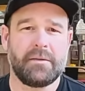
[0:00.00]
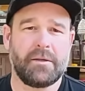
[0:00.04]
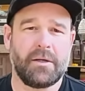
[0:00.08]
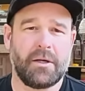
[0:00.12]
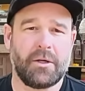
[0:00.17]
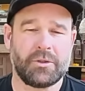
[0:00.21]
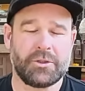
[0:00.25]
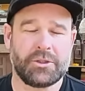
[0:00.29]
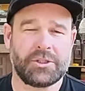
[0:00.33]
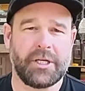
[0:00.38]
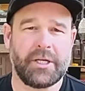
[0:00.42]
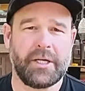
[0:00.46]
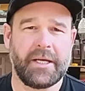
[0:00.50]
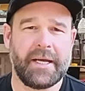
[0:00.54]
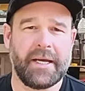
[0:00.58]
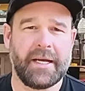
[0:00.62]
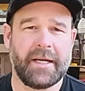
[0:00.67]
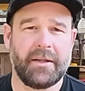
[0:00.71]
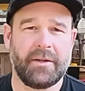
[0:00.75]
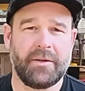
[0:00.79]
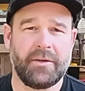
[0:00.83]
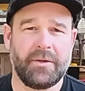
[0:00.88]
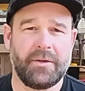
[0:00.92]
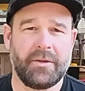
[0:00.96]
I'll show you
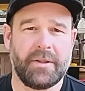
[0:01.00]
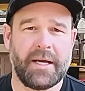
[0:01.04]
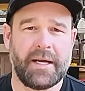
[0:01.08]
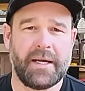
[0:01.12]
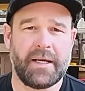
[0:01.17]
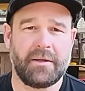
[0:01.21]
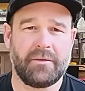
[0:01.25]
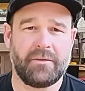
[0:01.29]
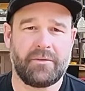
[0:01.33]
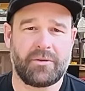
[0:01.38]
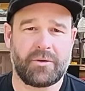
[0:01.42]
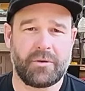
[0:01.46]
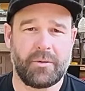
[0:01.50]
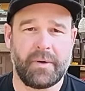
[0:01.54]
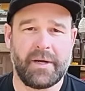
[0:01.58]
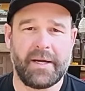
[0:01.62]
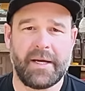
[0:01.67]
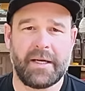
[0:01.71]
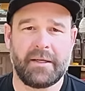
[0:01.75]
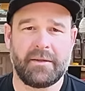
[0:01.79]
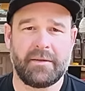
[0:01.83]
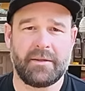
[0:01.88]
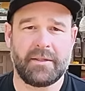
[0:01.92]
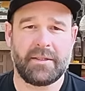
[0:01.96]
how to do that
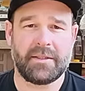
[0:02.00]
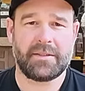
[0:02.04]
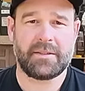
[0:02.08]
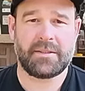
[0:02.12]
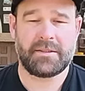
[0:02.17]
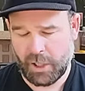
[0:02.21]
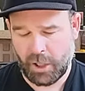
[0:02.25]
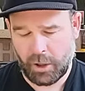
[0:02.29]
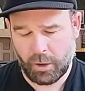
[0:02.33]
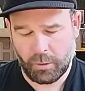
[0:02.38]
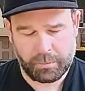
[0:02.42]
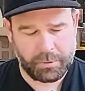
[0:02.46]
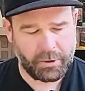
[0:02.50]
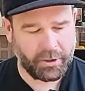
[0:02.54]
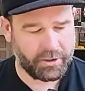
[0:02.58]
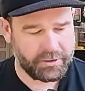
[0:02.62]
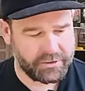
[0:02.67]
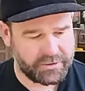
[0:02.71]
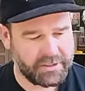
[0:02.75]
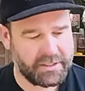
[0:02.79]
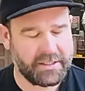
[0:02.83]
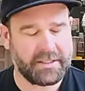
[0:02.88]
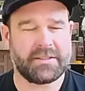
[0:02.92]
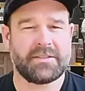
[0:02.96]
throughout this whole
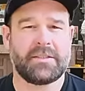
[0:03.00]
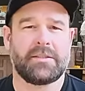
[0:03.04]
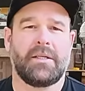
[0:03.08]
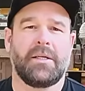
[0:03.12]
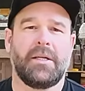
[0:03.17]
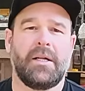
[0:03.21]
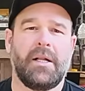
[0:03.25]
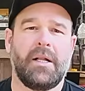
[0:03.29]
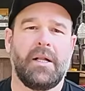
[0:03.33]
process.